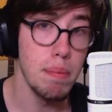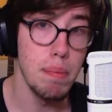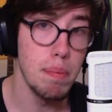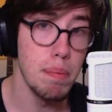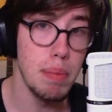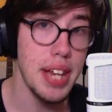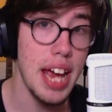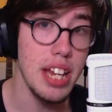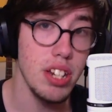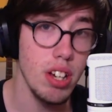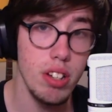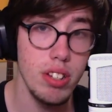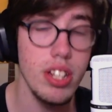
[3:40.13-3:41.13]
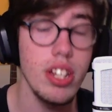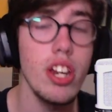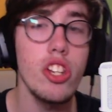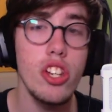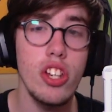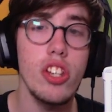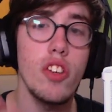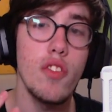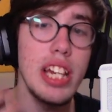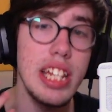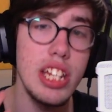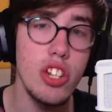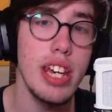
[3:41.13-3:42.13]
potatoes, you
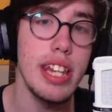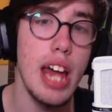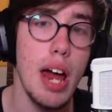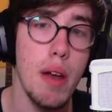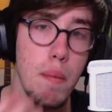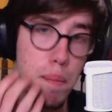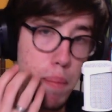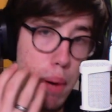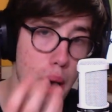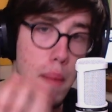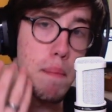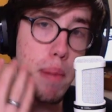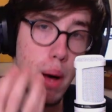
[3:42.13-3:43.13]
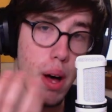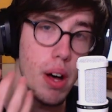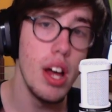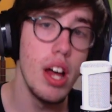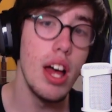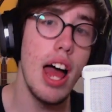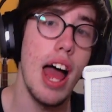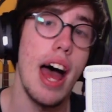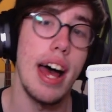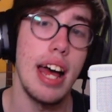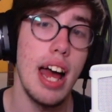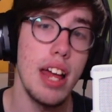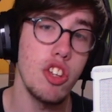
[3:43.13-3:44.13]
really do hear that p.
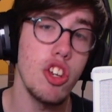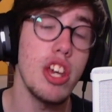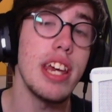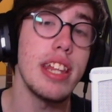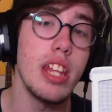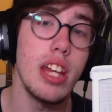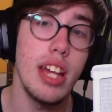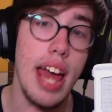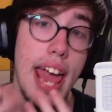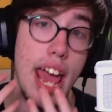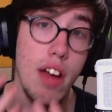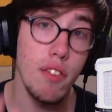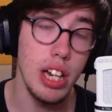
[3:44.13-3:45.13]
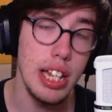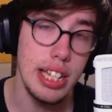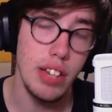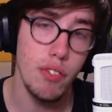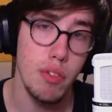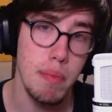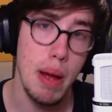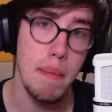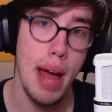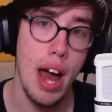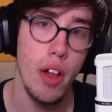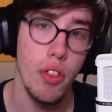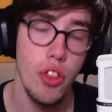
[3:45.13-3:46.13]
You hear the air releasing from my
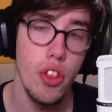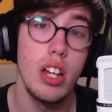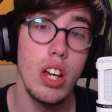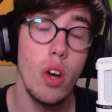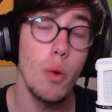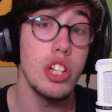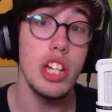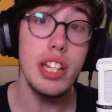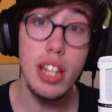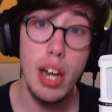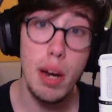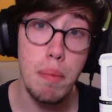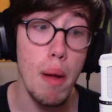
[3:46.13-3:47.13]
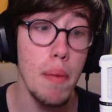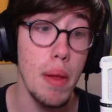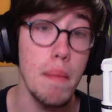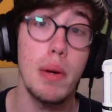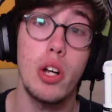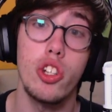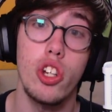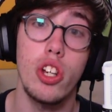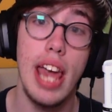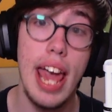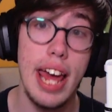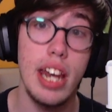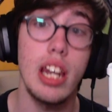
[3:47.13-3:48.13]
mouth, which isn't a problem because you
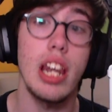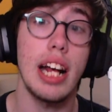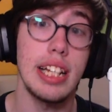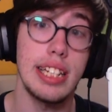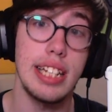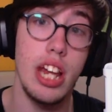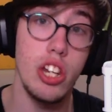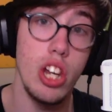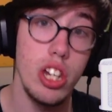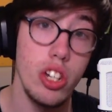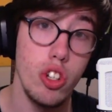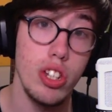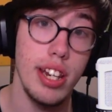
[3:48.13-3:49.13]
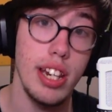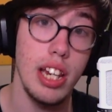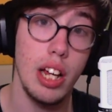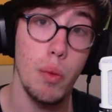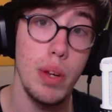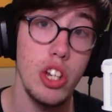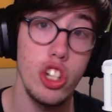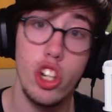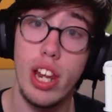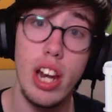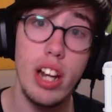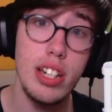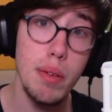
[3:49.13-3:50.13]
can, like I said, do something like a windshield,
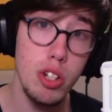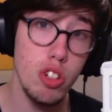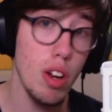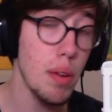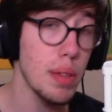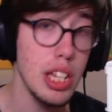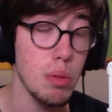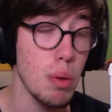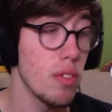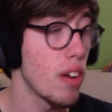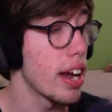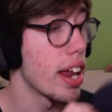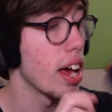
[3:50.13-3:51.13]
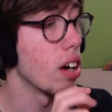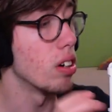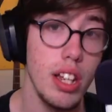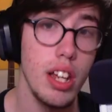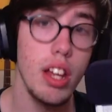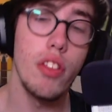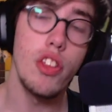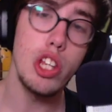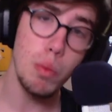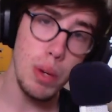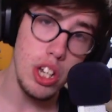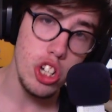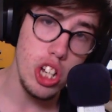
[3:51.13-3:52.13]
and I'll demonstrate with this one right now. This
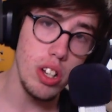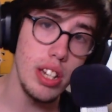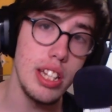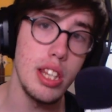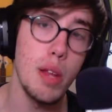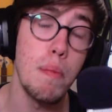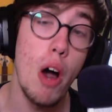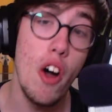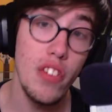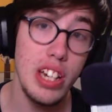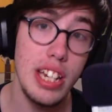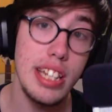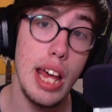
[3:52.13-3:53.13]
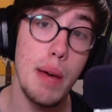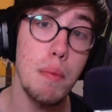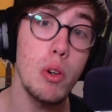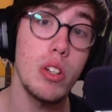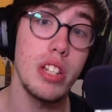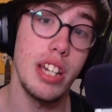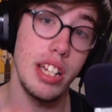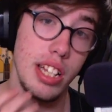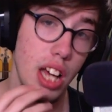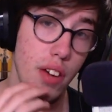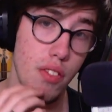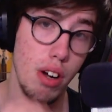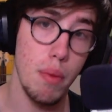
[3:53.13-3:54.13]
windshield isn't the perfect example because it doesn't
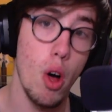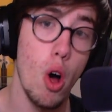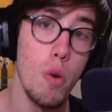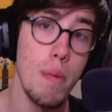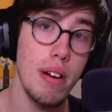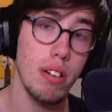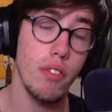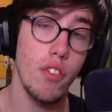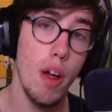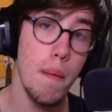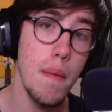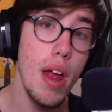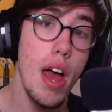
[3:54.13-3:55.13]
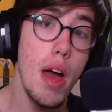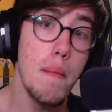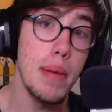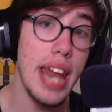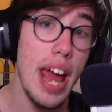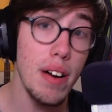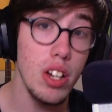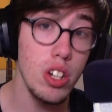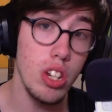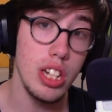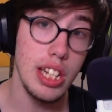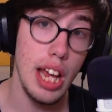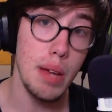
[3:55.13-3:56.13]
cover up the whole microphone, but now I'll do the
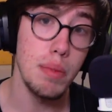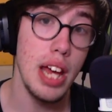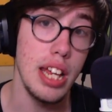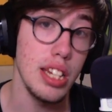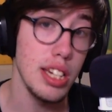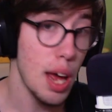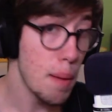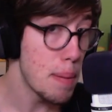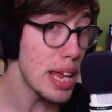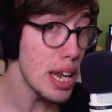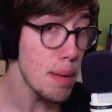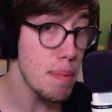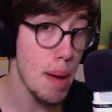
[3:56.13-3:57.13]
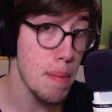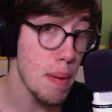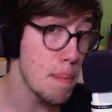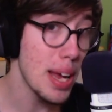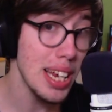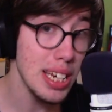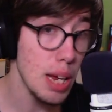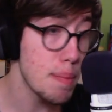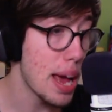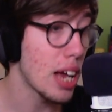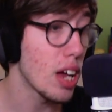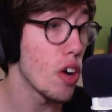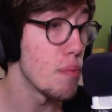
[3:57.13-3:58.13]
same test. Peter Piper picked a
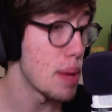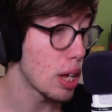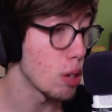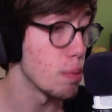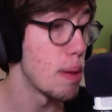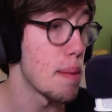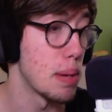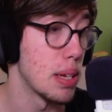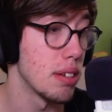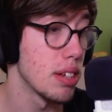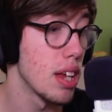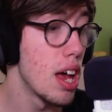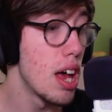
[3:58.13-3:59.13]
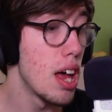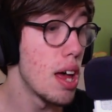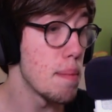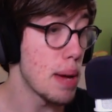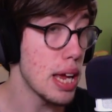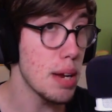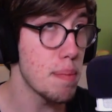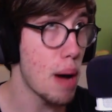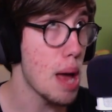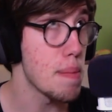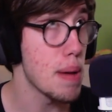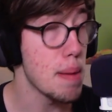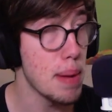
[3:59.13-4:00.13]
peck of pickled peppers. Peter
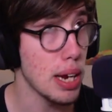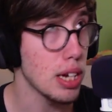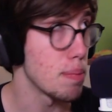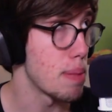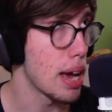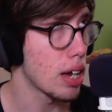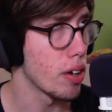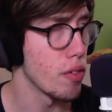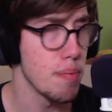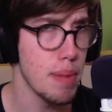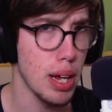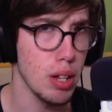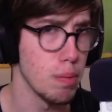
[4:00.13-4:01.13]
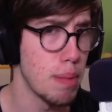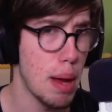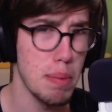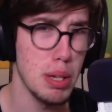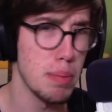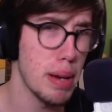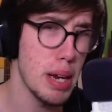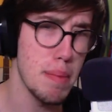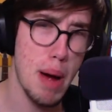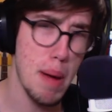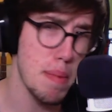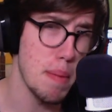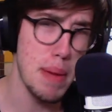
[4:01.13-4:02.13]
Piper picked a peck of pickled peppers. Peter
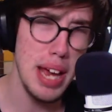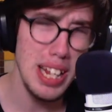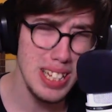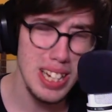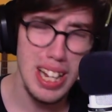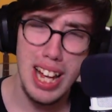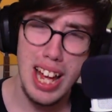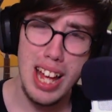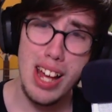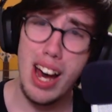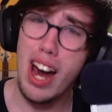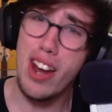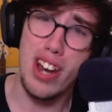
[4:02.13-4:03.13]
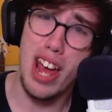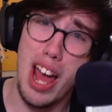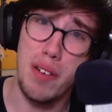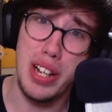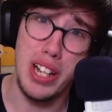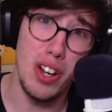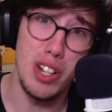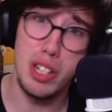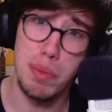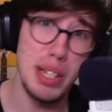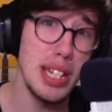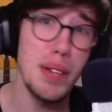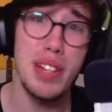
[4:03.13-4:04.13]
Piper picked, I don't know it goes,
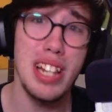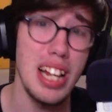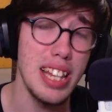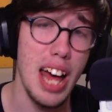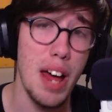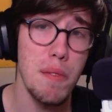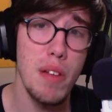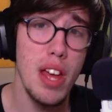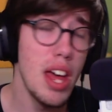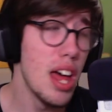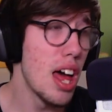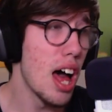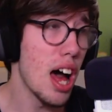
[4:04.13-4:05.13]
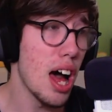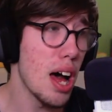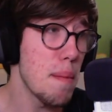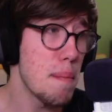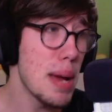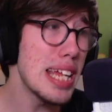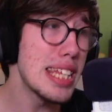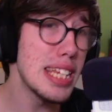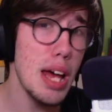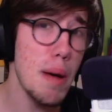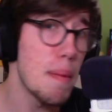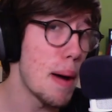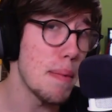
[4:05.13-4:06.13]
but something like that.
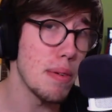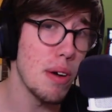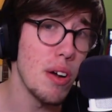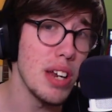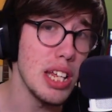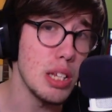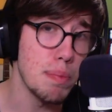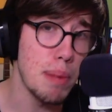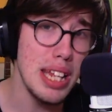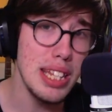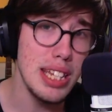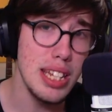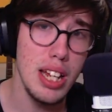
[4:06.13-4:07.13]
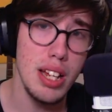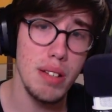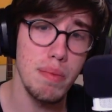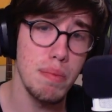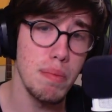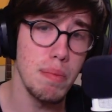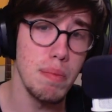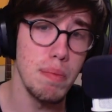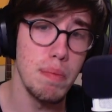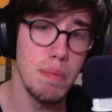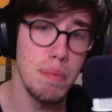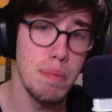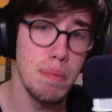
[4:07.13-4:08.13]
Pizza, pepperonis, pizza,
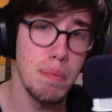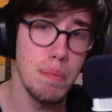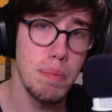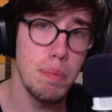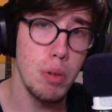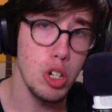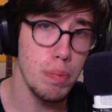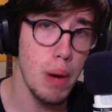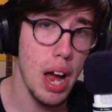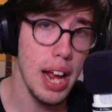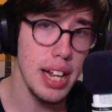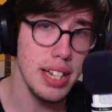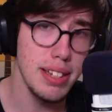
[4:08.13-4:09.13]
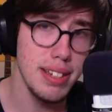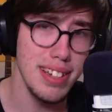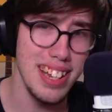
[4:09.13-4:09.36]
push bikes,